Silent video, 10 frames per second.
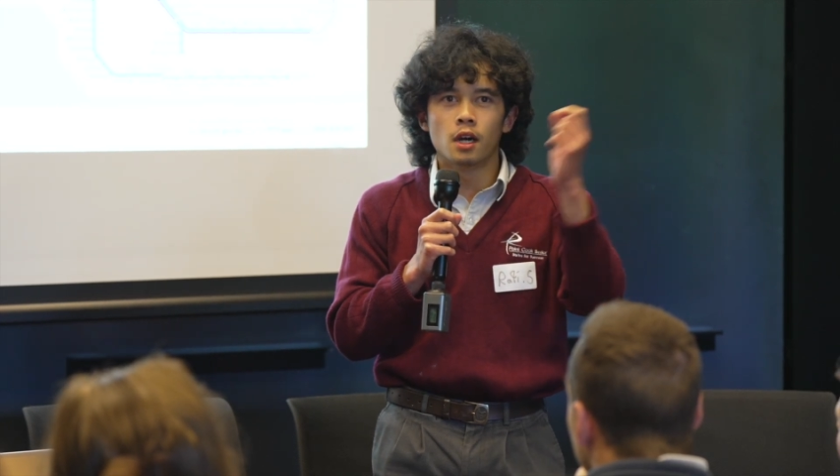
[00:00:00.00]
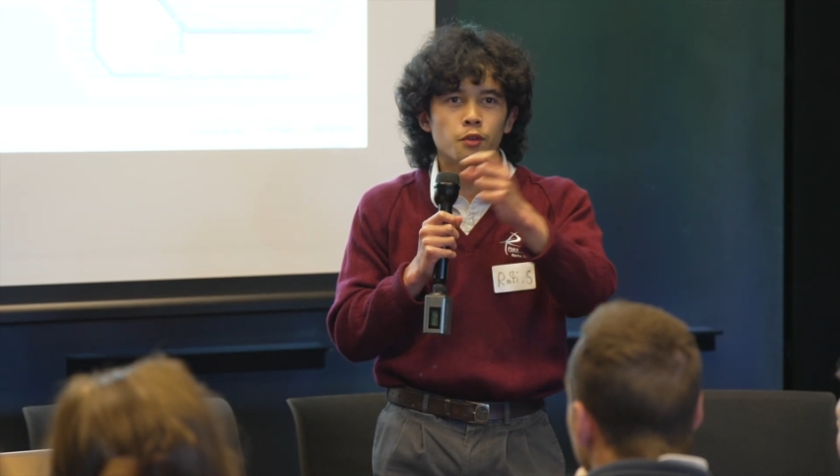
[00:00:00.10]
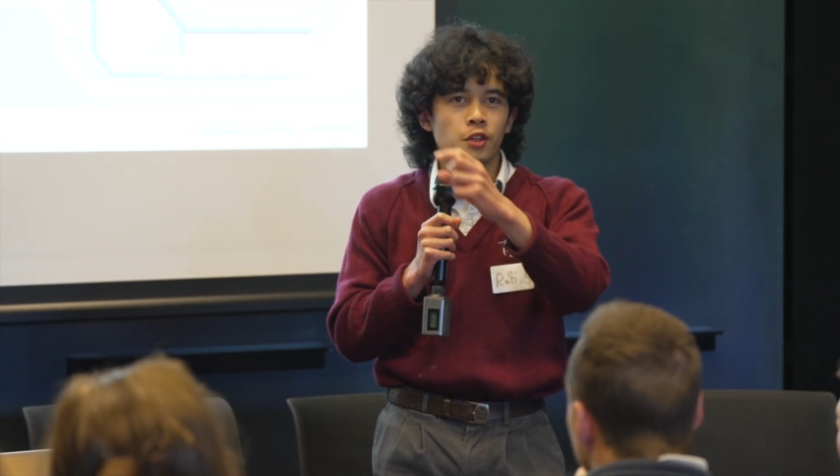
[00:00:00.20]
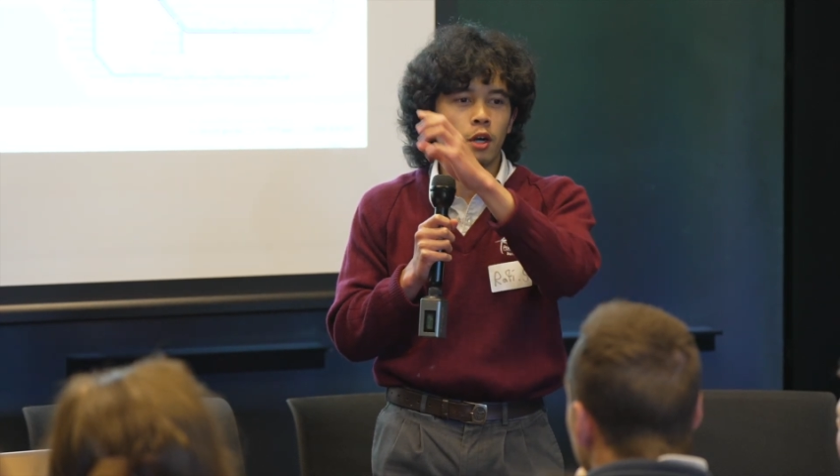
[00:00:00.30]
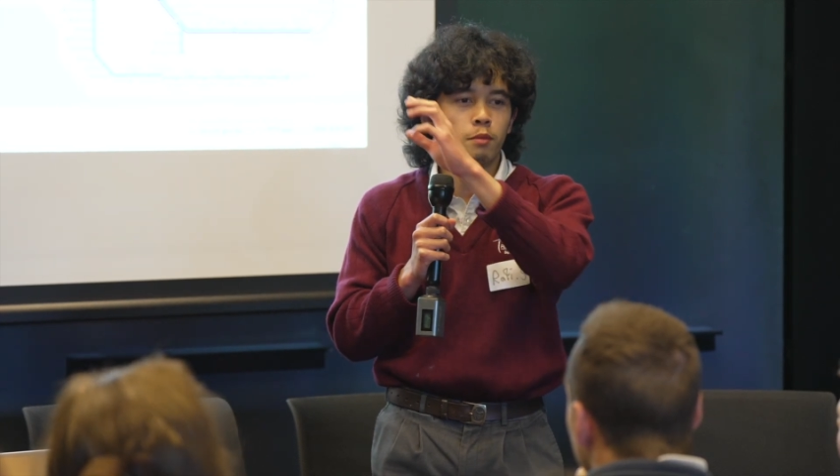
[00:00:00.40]

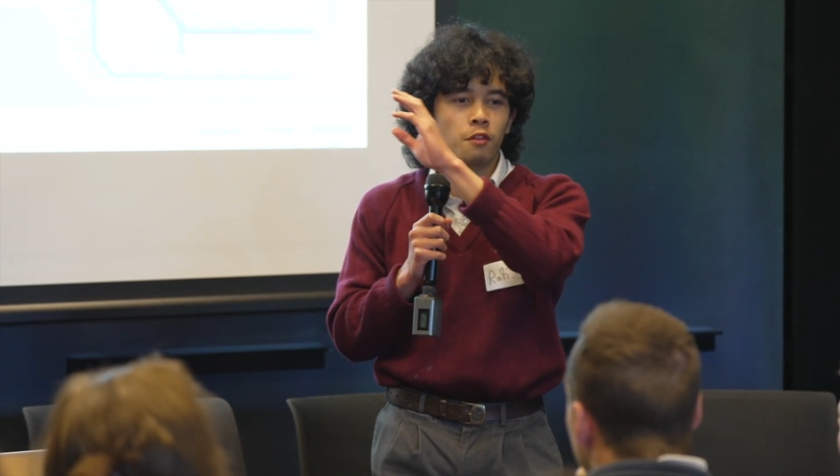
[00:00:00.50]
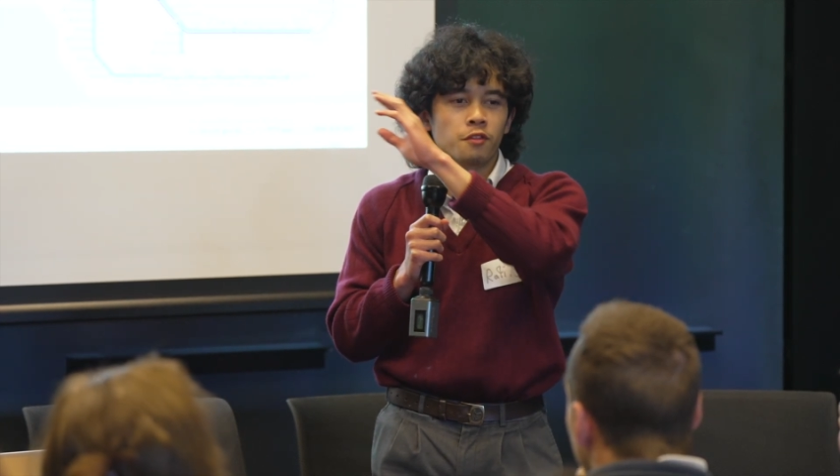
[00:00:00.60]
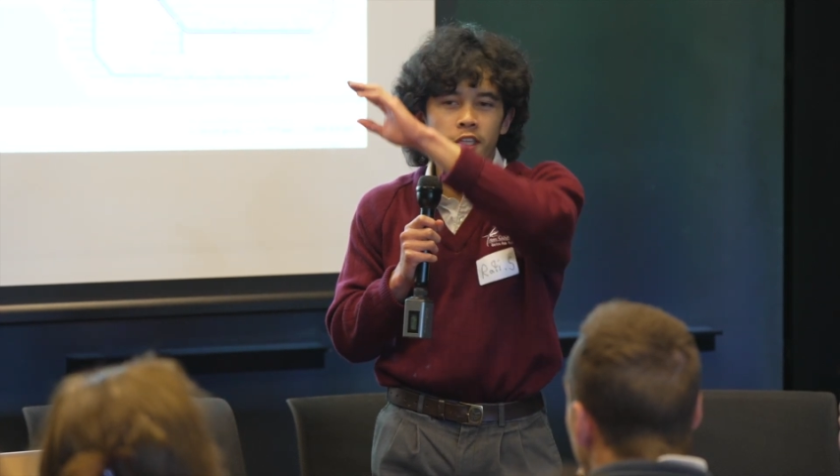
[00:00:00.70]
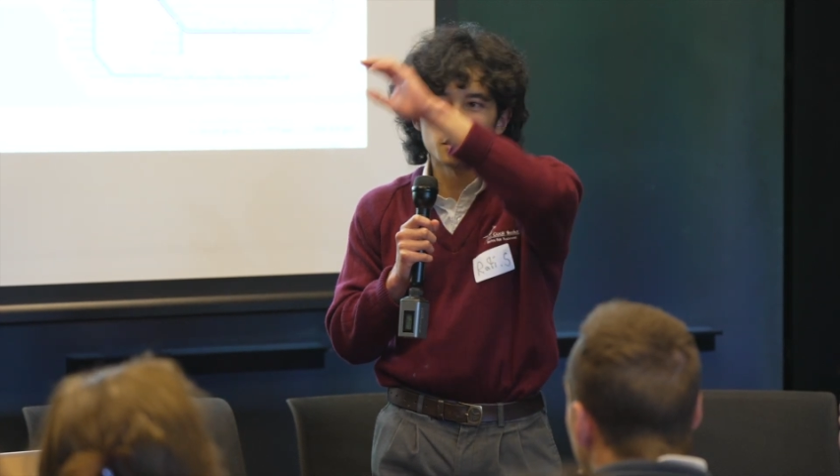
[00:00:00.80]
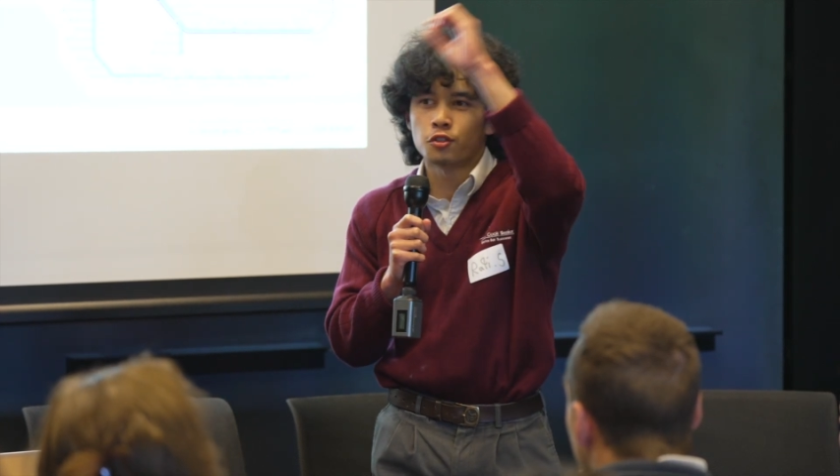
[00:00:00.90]
with the help of
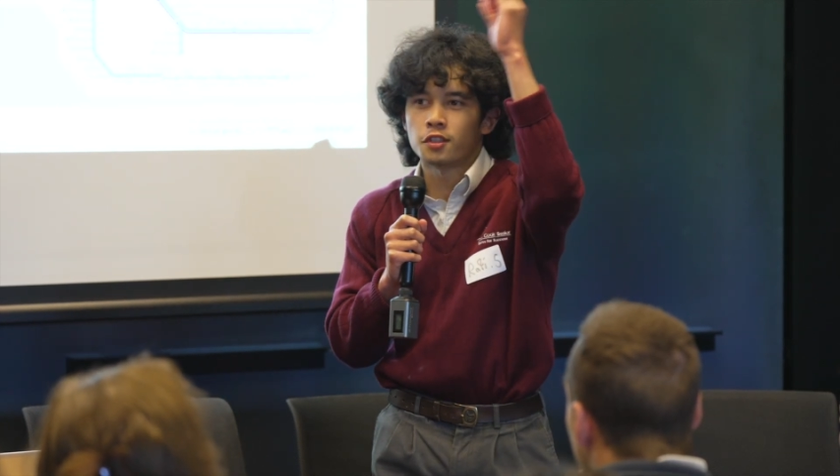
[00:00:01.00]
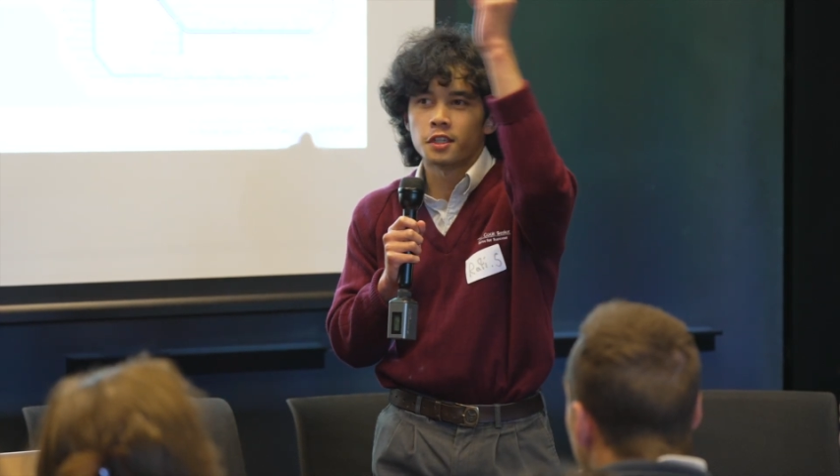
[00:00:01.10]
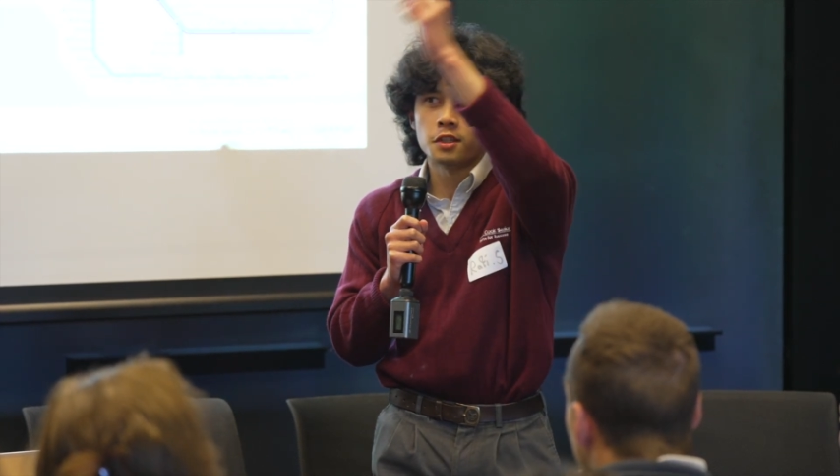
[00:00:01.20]
electricity.